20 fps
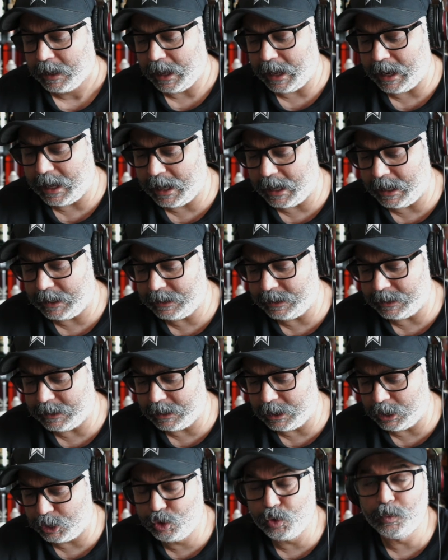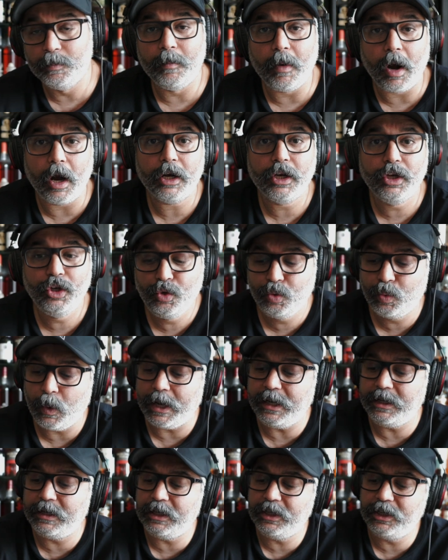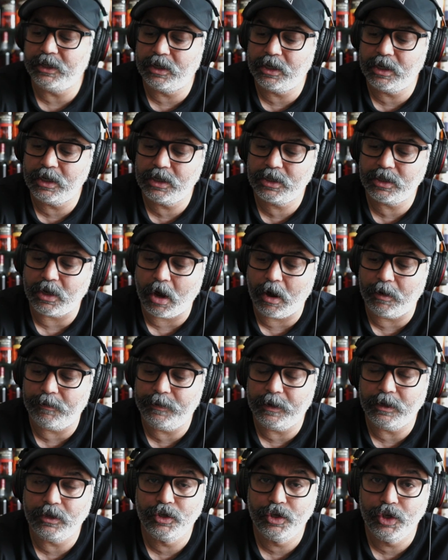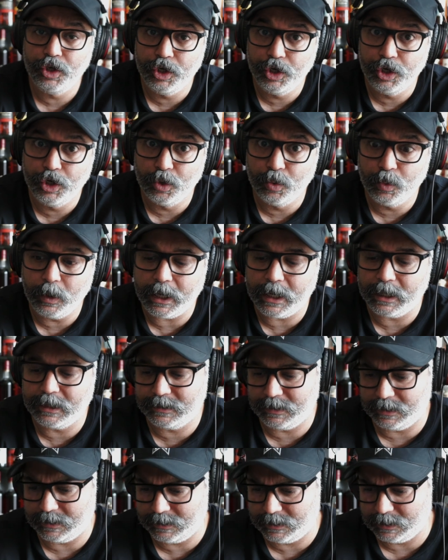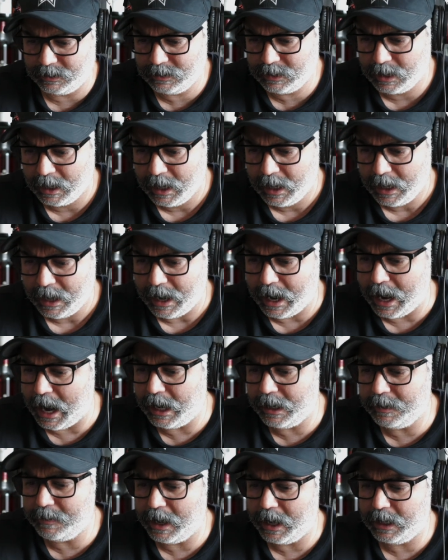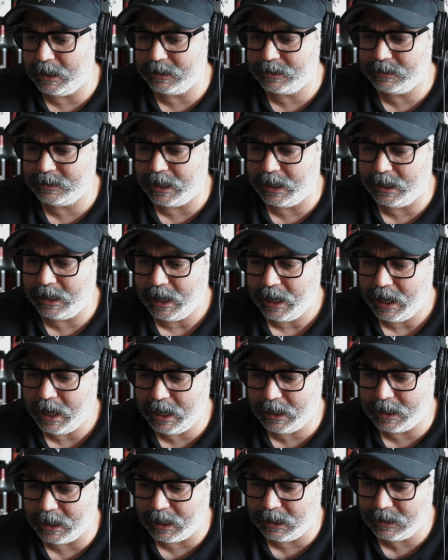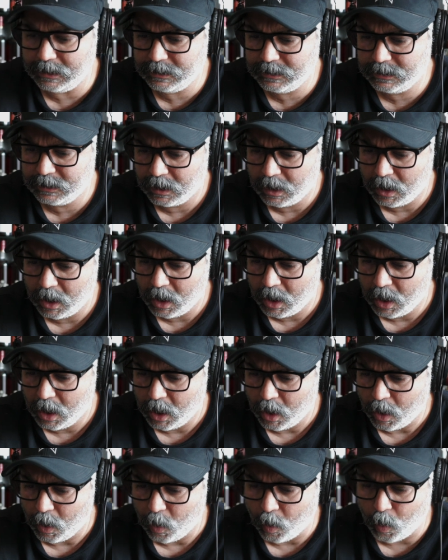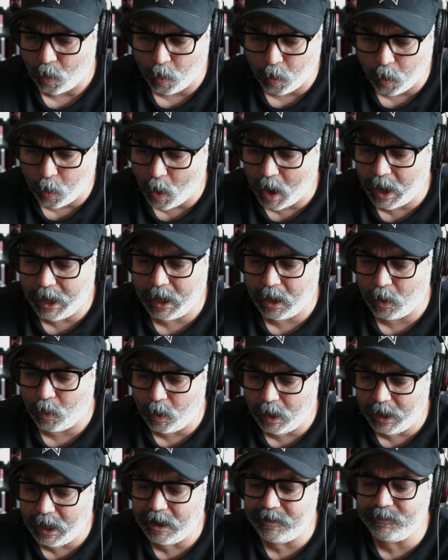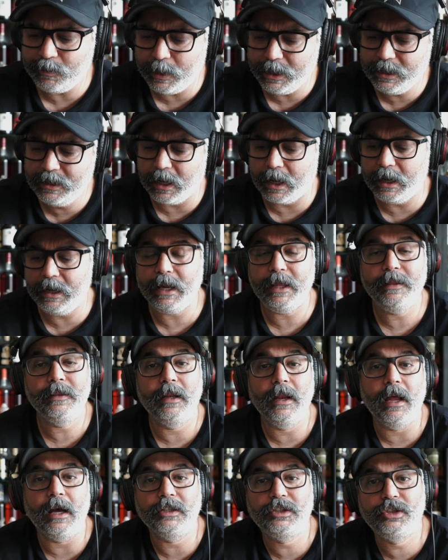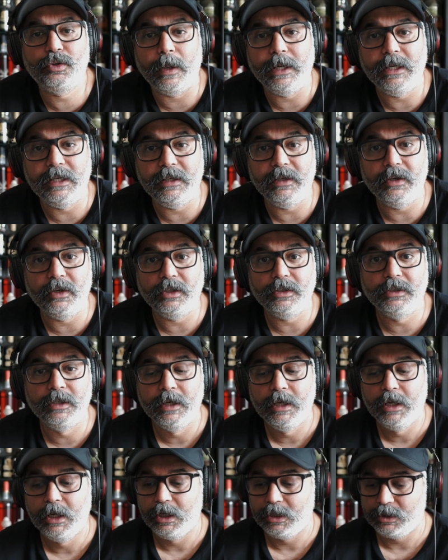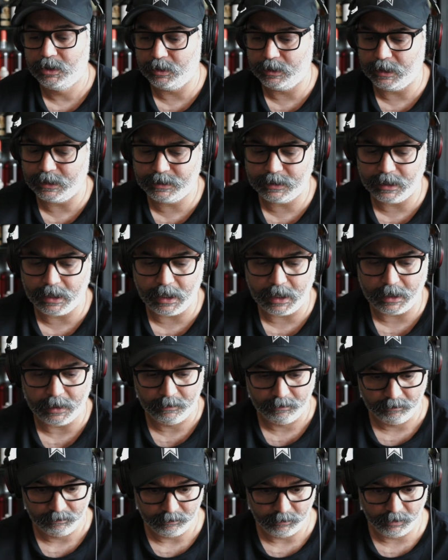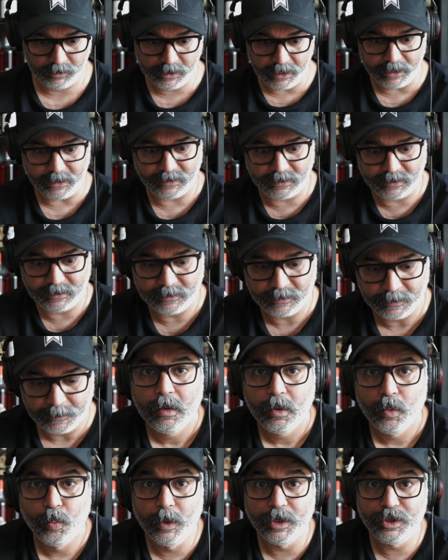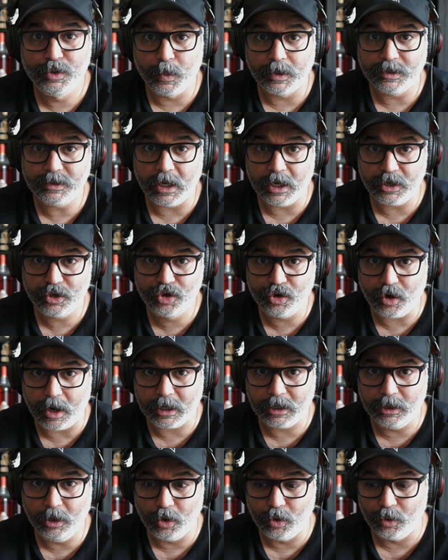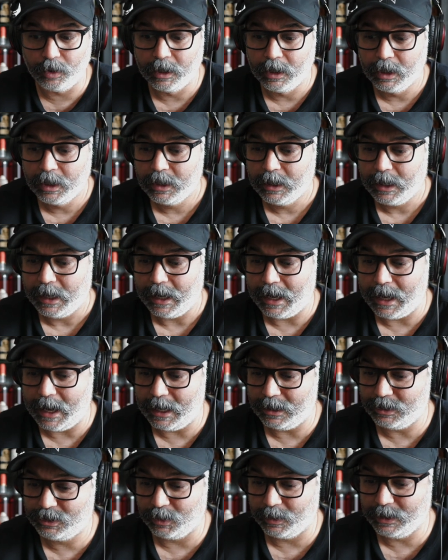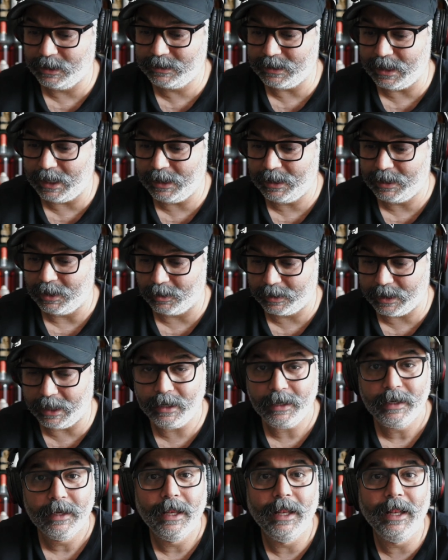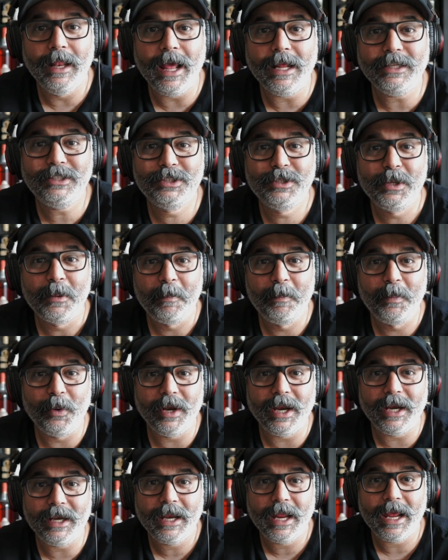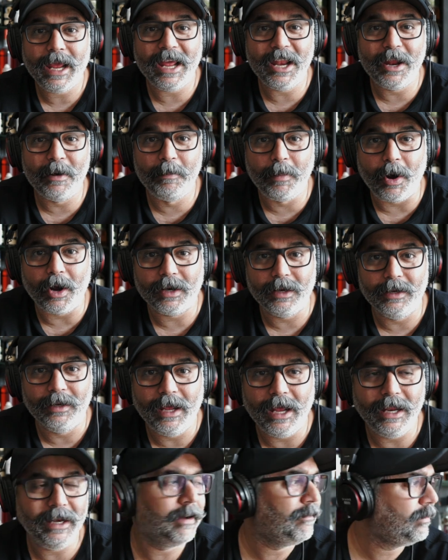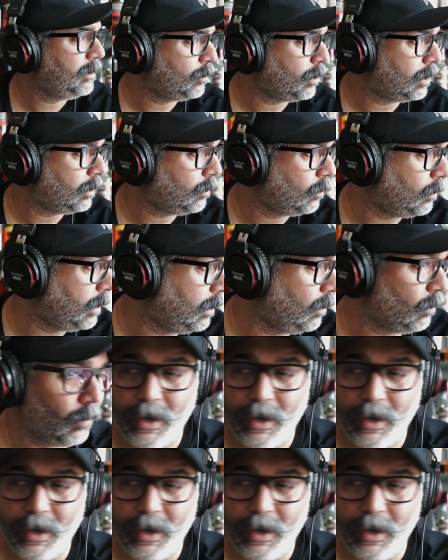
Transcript: and uh, to mark 20 years of its new existence, Adam Hannett said, "Hey guys, what what have we done in the last 20 years?" So they said this, which was a truckload. And so he said, okay, let's put it in a bottle. And everyone went,